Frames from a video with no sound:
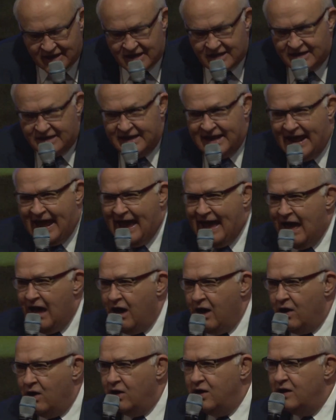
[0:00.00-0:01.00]

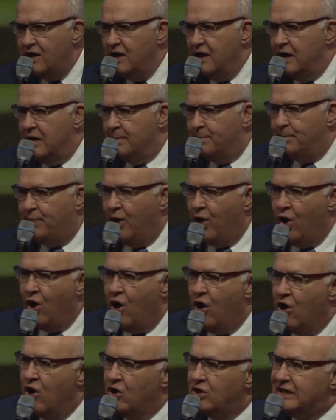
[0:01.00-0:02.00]
Now
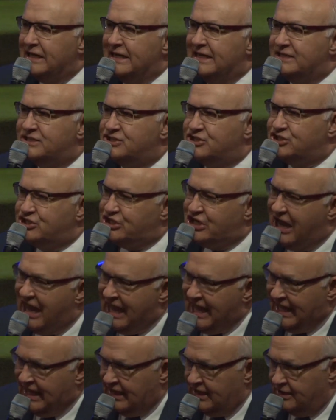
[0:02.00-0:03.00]
Paul is
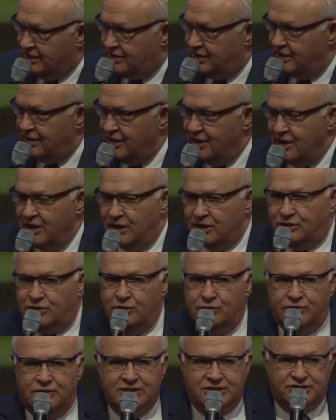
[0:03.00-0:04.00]
chained
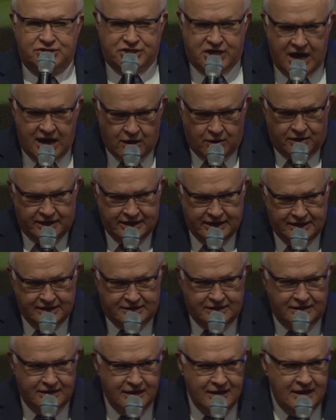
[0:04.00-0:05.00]
to the
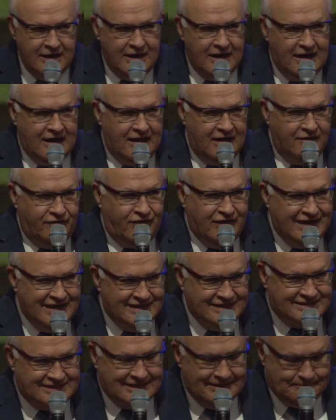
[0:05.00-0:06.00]
chariot of
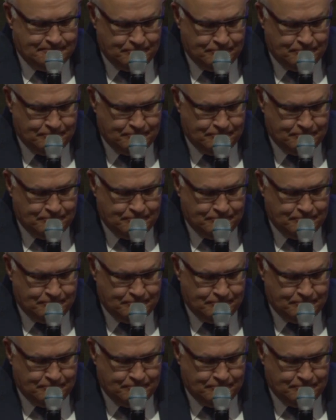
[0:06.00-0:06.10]
his